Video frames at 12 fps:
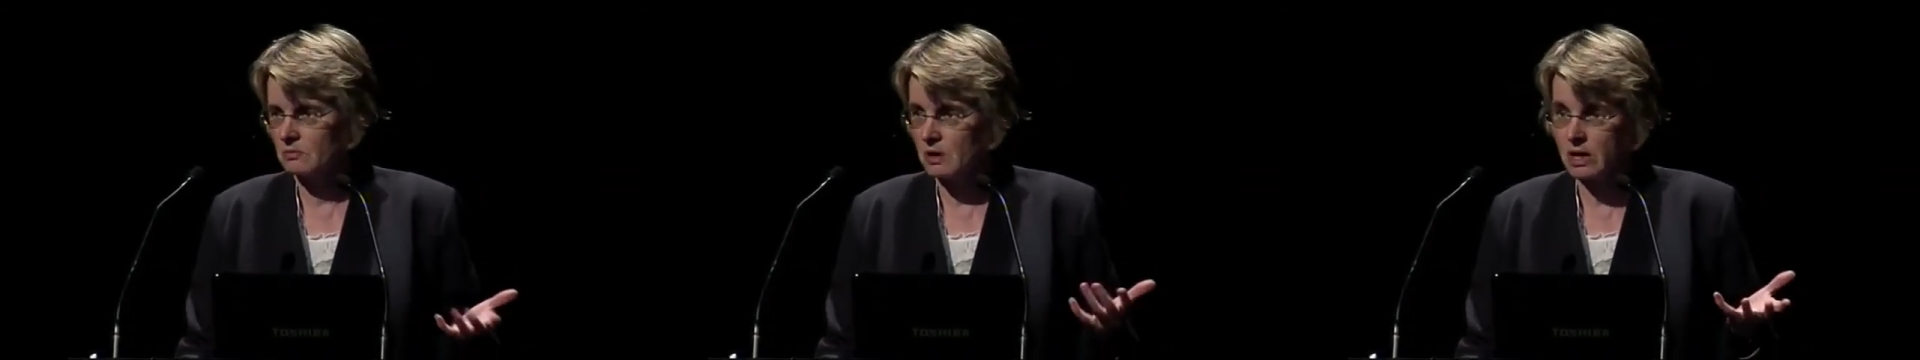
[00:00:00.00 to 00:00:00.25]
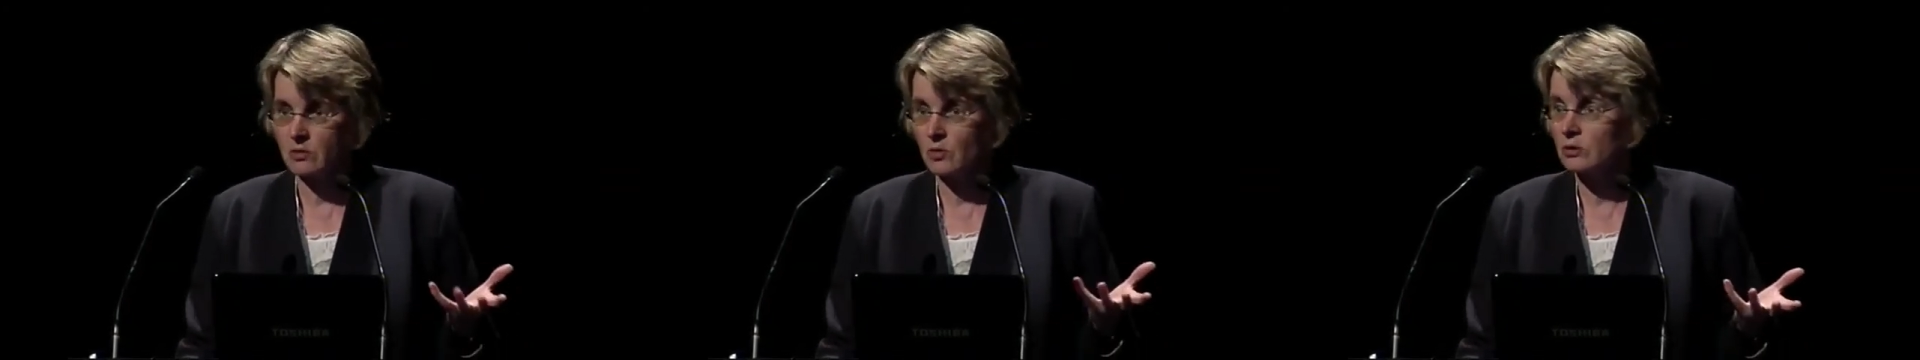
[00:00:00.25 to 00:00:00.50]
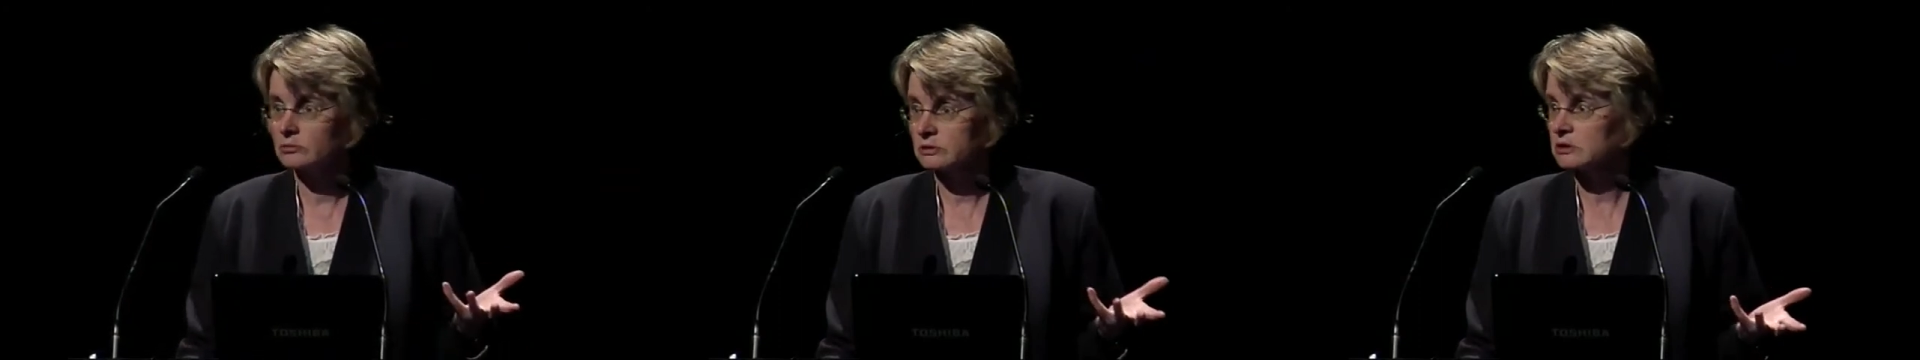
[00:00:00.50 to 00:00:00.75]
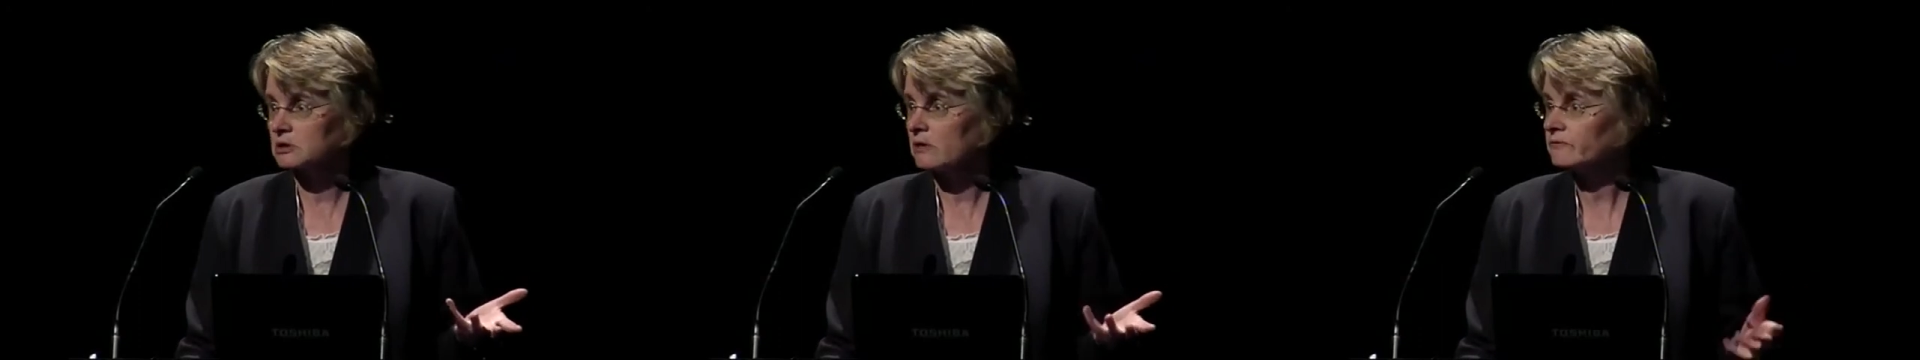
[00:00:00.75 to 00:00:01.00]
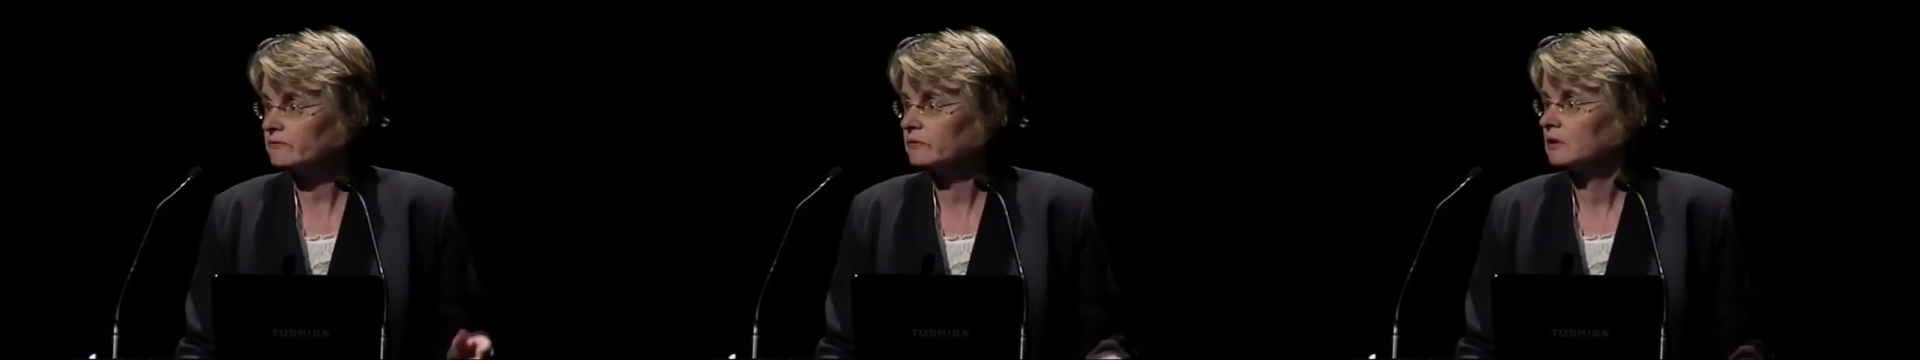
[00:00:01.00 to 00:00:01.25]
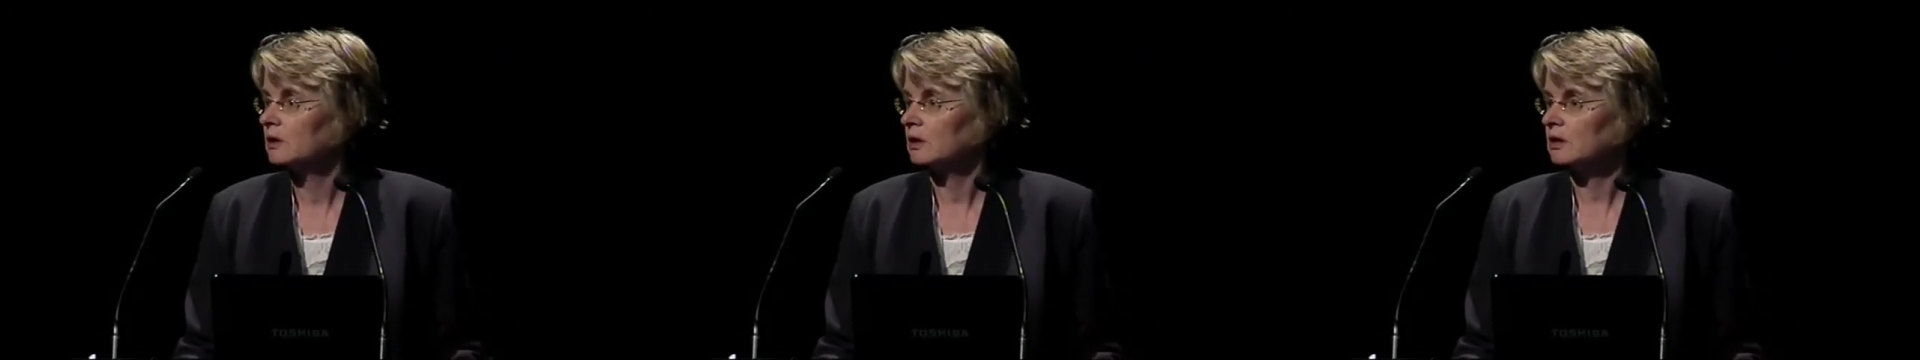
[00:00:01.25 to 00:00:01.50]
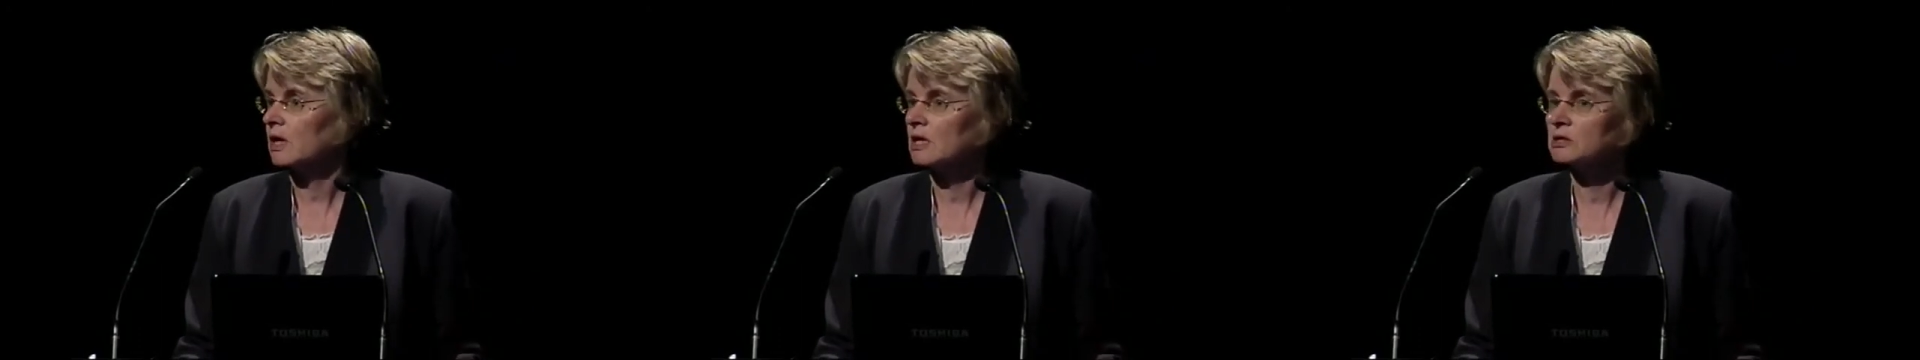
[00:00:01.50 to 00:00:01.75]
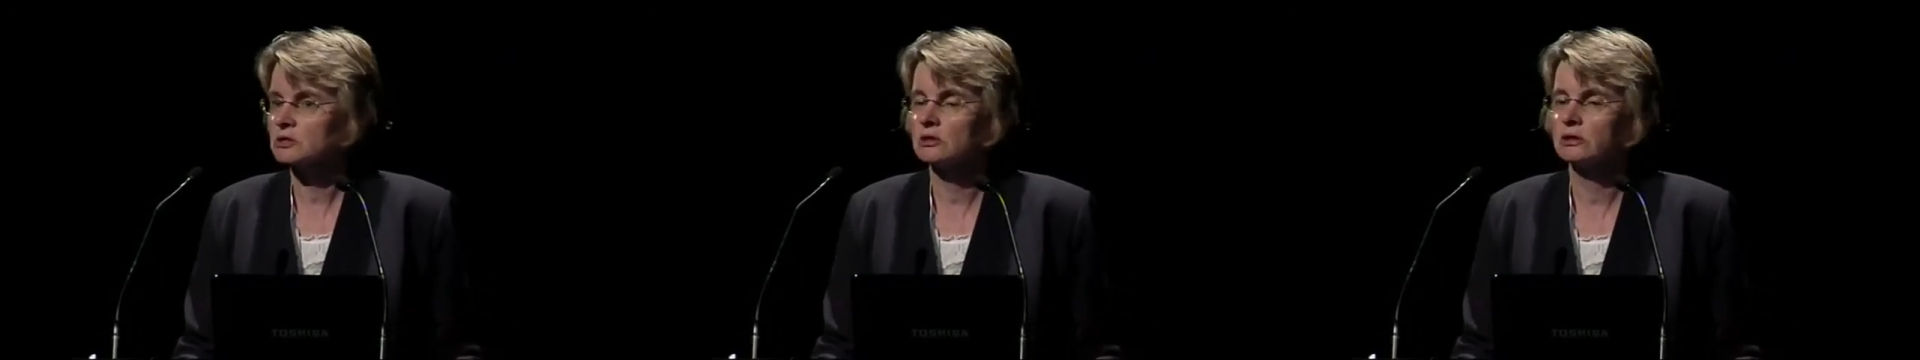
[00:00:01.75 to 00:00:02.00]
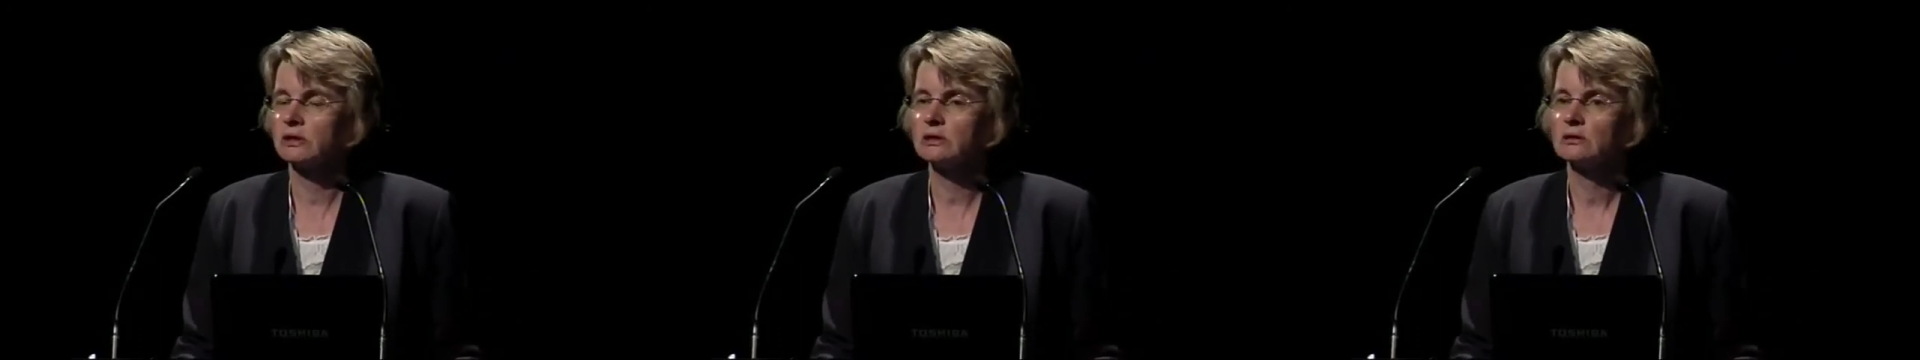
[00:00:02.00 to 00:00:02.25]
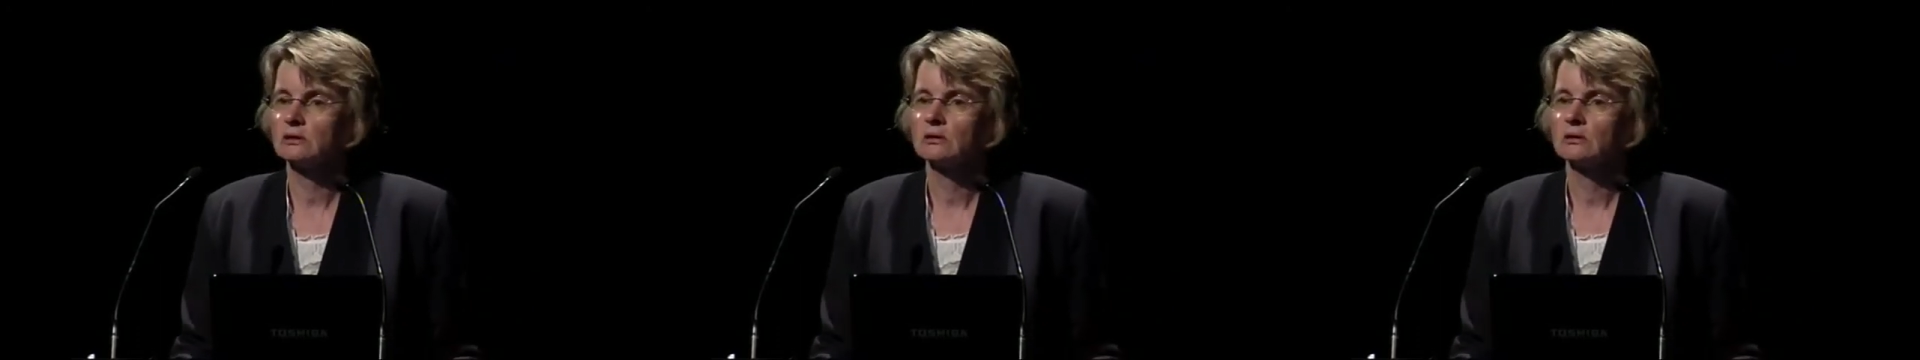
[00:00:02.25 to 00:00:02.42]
might want stuff occasionally,